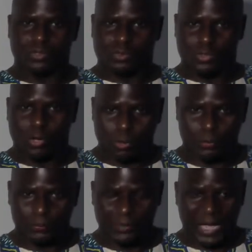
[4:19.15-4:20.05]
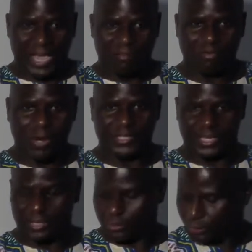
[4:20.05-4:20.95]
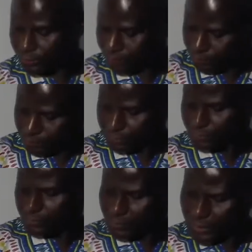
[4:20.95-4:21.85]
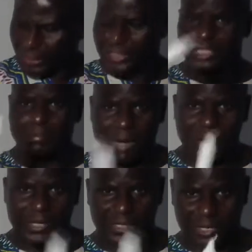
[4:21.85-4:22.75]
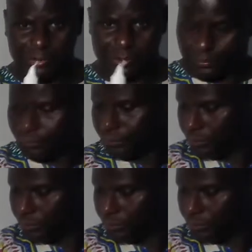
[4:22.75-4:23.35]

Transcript: So, I have a white candle. Here's my white candle.